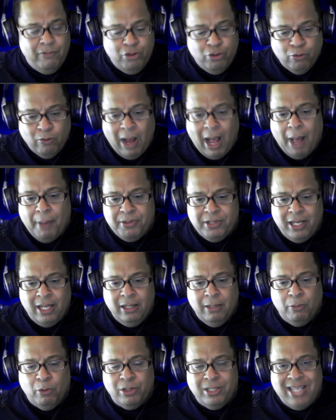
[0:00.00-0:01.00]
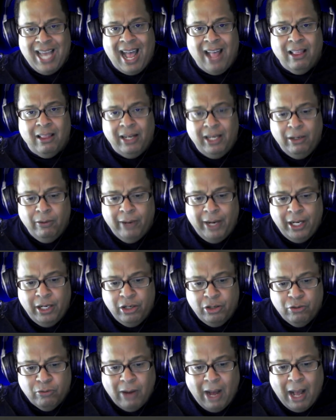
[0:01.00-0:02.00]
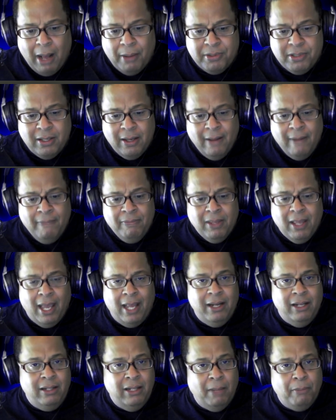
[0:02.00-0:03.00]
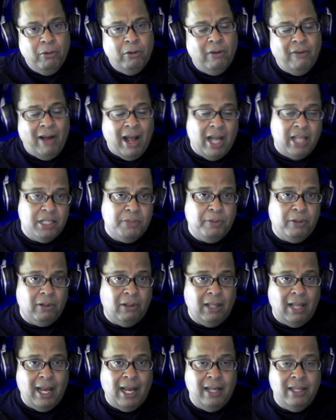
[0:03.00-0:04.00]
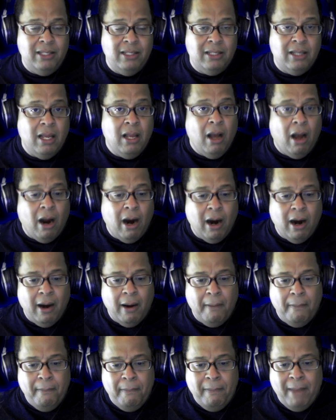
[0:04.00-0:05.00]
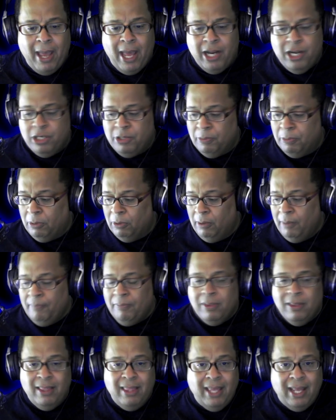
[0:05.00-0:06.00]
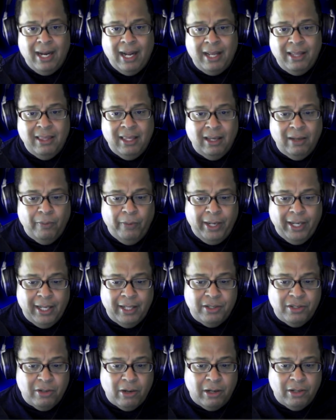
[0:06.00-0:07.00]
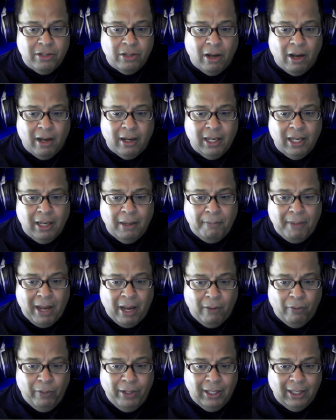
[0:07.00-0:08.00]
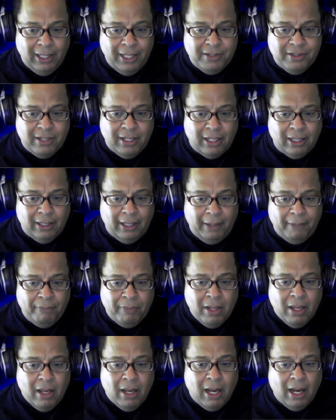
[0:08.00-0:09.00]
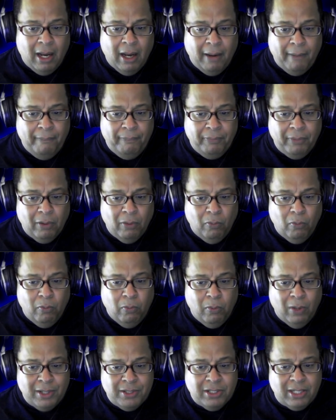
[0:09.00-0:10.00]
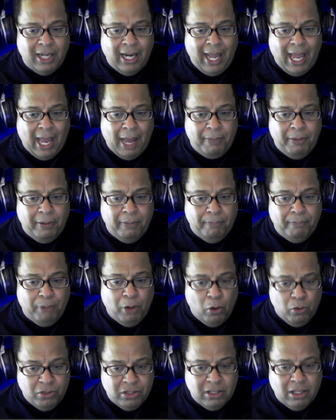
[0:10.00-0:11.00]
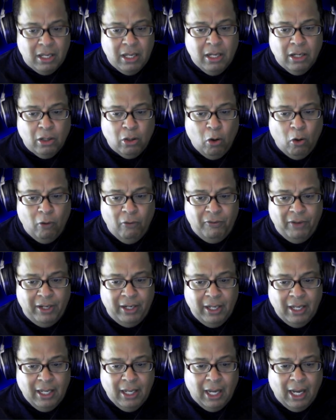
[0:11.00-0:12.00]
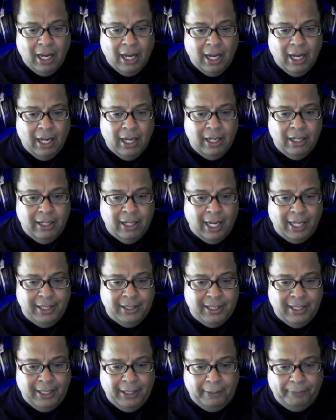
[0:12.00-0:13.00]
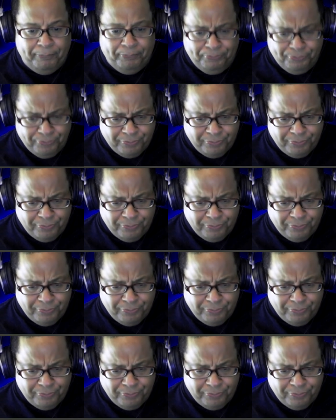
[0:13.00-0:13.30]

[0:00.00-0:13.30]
drops and the mortality rate drops and the number of hospitalized are manageable, then I think we can start talking about realistically what's going to happen post-COVID-19.